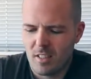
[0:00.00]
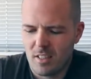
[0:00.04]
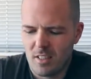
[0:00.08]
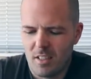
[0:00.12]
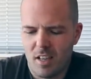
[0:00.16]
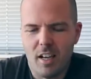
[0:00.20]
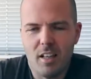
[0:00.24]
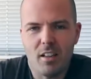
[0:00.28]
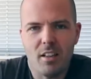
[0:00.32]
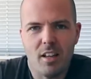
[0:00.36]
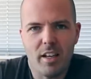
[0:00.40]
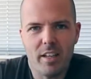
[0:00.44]

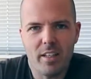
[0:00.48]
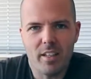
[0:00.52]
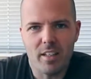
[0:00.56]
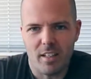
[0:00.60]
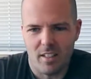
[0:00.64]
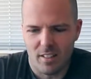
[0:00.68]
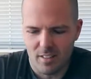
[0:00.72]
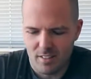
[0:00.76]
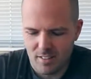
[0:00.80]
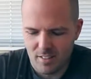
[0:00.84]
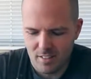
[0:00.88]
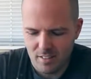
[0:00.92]
I like
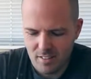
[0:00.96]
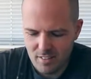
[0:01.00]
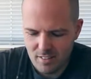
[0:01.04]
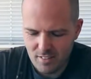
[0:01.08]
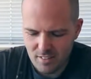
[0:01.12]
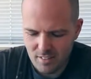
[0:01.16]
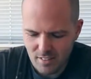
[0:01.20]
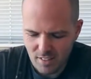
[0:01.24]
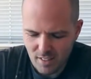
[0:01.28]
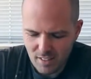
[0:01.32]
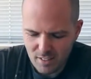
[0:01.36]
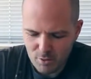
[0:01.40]
it.
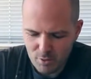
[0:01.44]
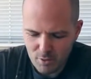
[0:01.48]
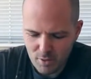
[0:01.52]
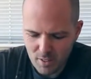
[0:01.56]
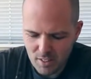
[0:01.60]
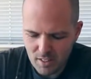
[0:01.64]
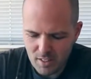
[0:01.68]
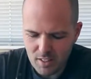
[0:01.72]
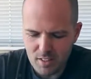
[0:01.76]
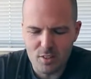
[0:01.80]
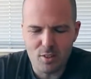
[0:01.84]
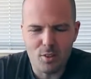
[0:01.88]
I
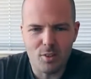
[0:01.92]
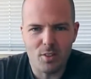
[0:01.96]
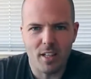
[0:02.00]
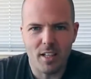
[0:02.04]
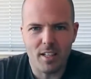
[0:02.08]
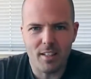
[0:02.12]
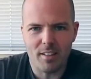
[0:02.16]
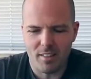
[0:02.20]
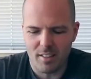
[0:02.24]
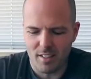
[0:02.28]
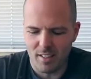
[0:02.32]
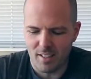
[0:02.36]
really do
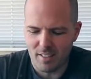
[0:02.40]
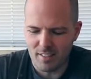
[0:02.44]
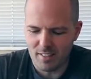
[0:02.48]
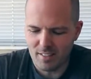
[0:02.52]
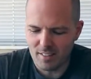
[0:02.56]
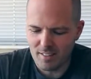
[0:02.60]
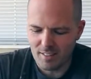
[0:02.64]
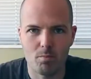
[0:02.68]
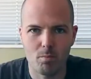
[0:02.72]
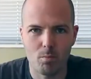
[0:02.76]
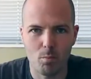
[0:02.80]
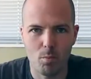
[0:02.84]
like that.
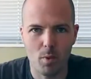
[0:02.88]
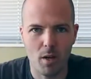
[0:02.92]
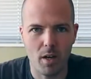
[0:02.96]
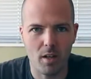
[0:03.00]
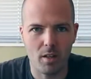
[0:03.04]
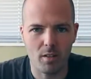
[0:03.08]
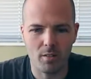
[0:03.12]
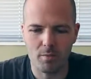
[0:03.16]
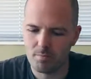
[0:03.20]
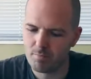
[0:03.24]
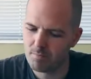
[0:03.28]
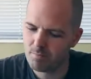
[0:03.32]

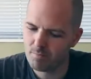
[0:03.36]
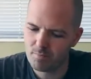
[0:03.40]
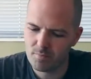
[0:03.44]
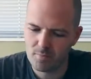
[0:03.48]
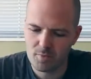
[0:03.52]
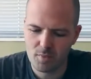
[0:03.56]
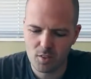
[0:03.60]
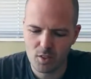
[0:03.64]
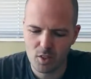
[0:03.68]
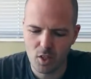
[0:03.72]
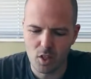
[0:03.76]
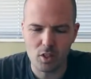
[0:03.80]
Well,
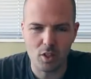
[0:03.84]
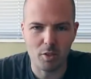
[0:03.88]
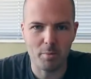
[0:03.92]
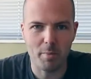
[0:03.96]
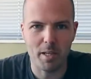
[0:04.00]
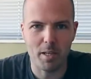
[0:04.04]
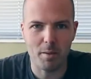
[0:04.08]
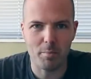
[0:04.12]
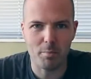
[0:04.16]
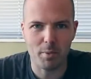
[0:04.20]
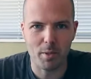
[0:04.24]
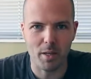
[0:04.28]
colour
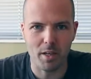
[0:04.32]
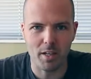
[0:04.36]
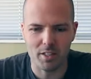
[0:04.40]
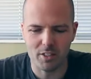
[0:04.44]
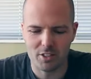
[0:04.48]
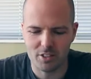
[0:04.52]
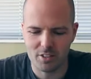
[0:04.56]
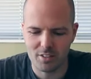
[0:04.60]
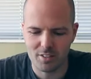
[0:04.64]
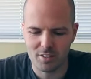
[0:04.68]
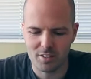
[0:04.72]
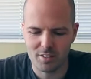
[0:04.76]
me
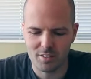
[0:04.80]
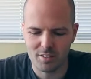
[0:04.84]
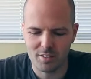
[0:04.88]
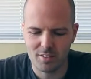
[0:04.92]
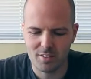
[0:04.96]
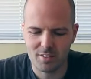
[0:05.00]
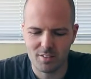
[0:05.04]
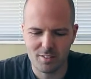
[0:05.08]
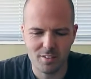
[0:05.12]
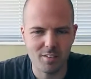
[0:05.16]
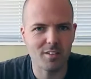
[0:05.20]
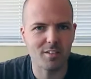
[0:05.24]
impressed.
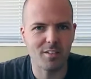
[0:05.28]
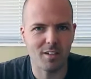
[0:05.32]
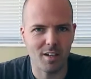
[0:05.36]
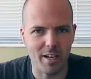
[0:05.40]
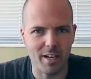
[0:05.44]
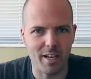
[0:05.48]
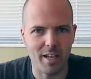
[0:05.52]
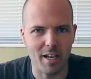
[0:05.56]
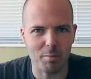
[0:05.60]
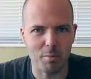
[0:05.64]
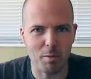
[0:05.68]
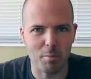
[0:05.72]

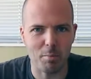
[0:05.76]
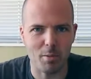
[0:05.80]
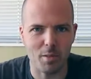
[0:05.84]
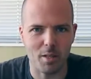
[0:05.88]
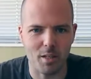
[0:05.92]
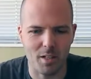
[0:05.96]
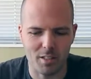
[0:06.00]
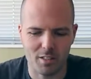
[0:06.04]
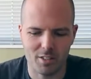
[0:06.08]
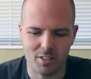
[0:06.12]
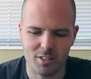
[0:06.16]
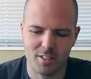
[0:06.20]
I am
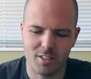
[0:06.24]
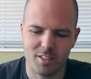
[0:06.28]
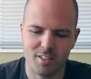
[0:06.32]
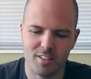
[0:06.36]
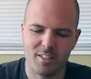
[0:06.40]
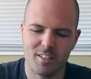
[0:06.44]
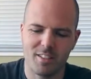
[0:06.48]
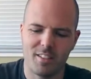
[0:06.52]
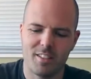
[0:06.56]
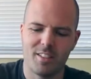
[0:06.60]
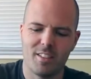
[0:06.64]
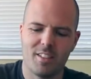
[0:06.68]
impressed.
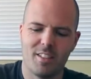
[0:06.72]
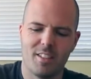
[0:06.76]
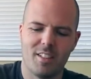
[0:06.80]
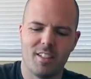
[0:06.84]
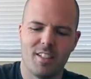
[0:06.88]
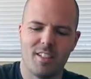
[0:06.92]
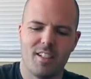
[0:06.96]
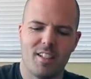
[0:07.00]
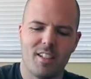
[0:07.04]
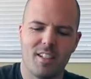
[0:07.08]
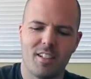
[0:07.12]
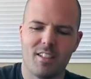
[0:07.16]

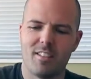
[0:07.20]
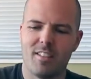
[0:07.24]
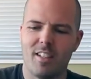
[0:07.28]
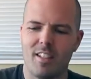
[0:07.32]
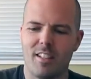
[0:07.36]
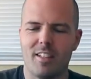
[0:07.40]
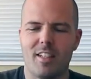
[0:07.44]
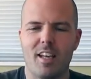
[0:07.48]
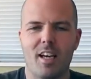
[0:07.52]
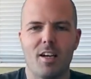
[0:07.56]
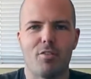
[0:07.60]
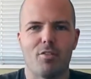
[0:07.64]
They
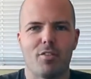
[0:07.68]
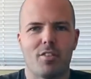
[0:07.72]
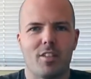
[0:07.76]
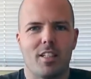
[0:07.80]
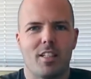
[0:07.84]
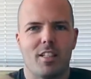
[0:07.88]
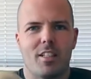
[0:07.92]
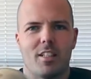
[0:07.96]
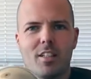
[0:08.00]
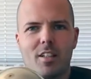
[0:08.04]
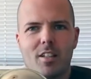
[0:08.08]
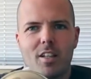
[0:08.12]

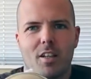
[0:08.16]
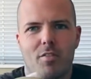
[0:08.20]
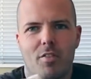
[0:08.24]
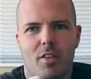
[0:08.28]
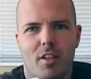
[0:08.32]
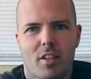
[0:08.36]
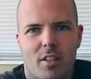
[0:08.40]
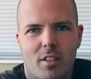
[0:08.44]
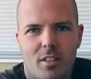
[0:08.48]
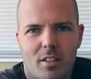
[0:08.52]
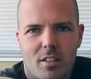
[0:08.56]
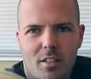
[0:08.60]
definitely
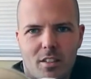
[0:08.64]
delivered